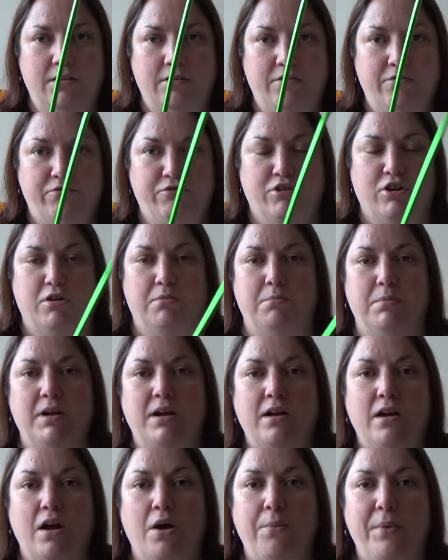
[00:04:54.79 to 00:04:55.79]
from
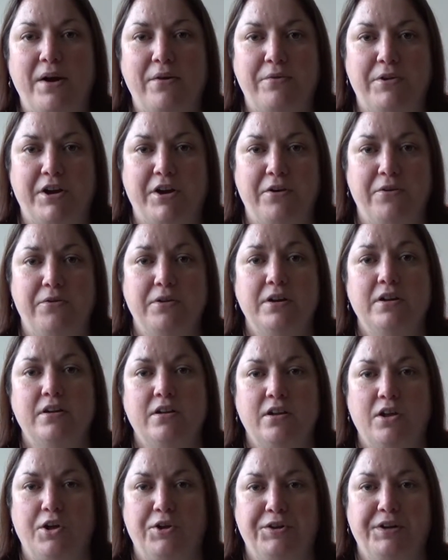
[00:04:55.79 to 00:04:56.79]
a well-known
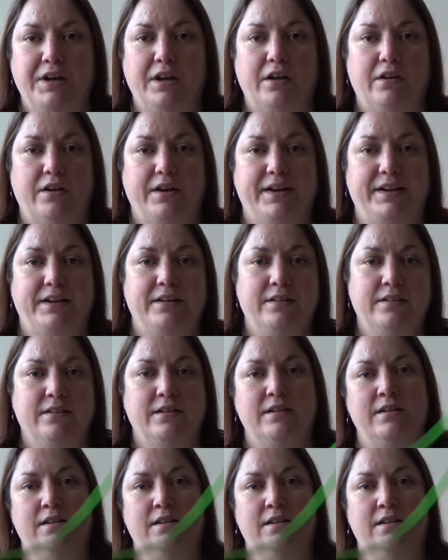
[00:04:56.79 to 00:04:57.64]
online